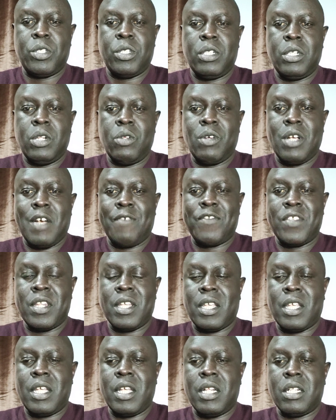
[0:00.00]
so you look after
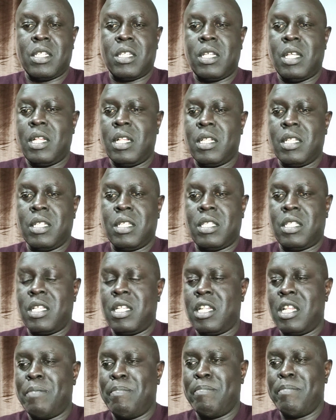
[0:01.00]
the kids and
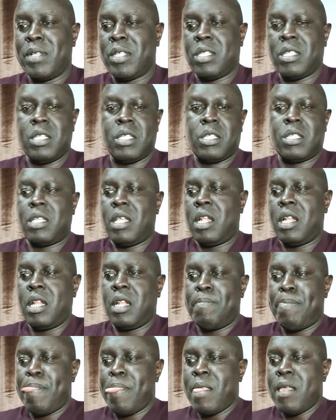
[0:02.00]
see the missus
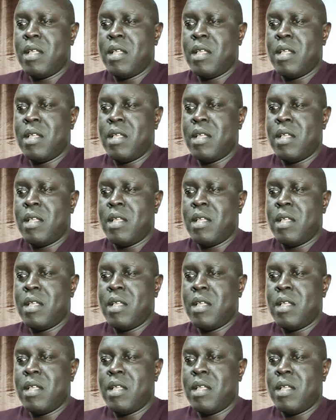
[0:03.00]
and